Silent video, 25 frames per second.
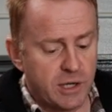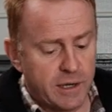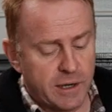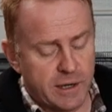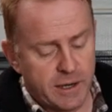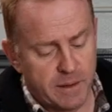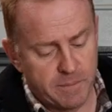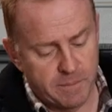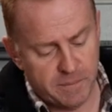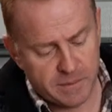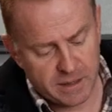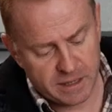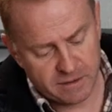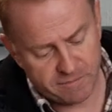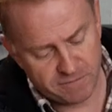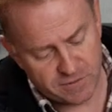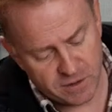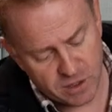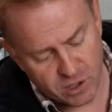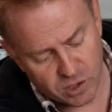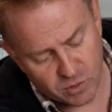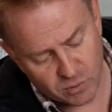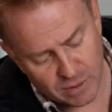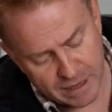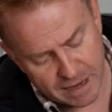If
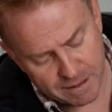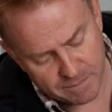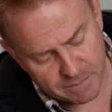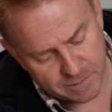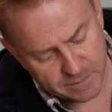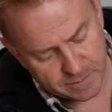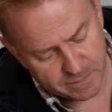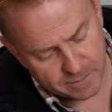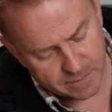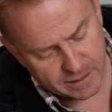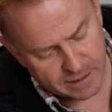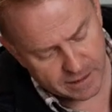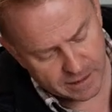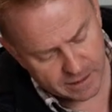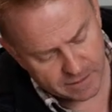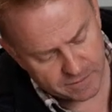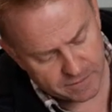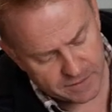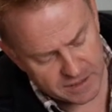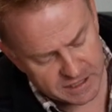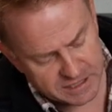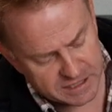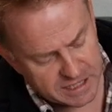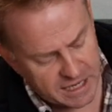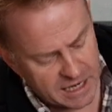you grab
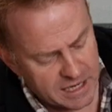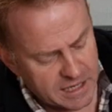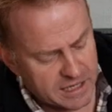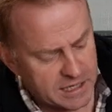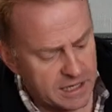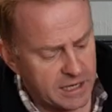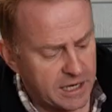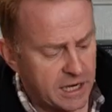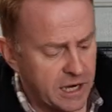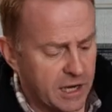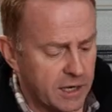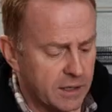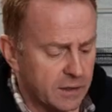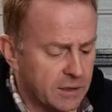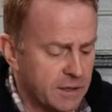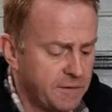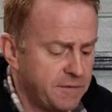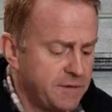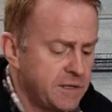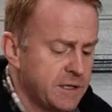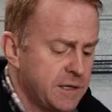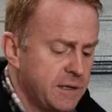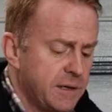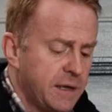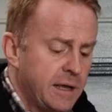this end and you go to
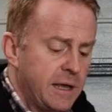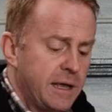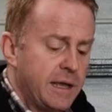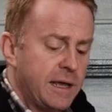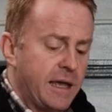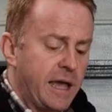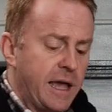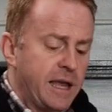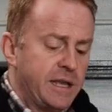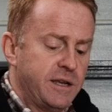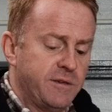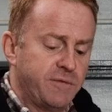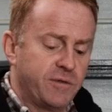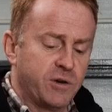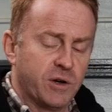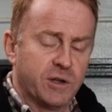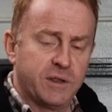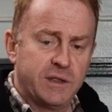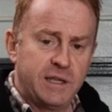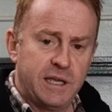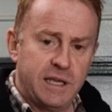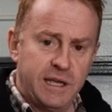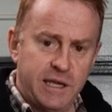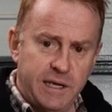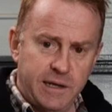lift it and you've
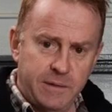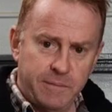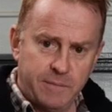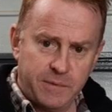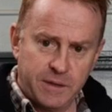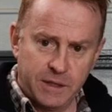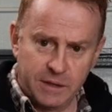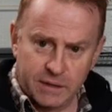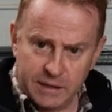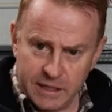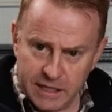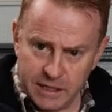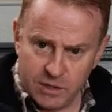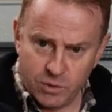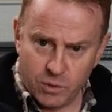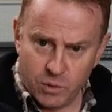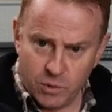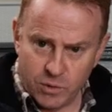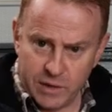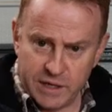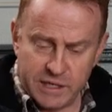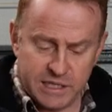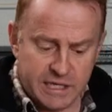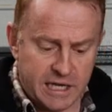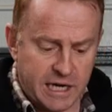got the lid
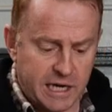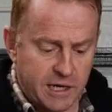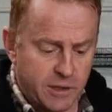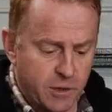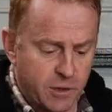orientated